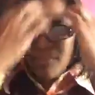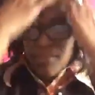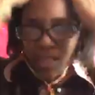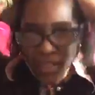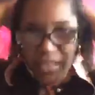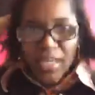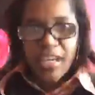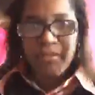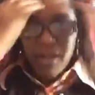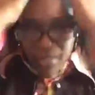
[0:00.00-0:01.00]
Look at this
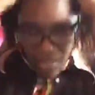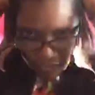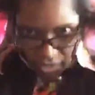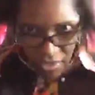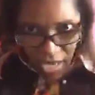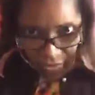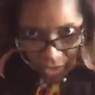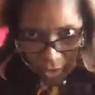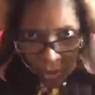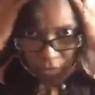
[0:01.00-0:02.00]
hair of mine. If they're going to have to
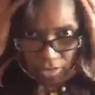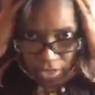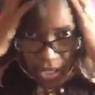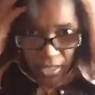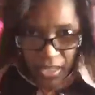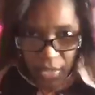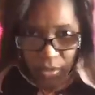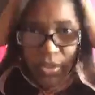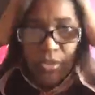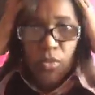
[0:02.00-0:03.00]
go over the technique
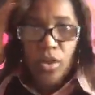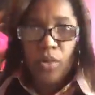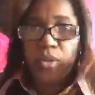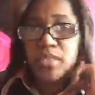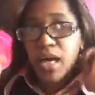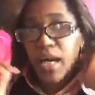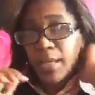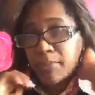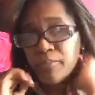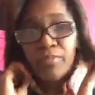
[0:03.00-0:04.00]
with you more than one time.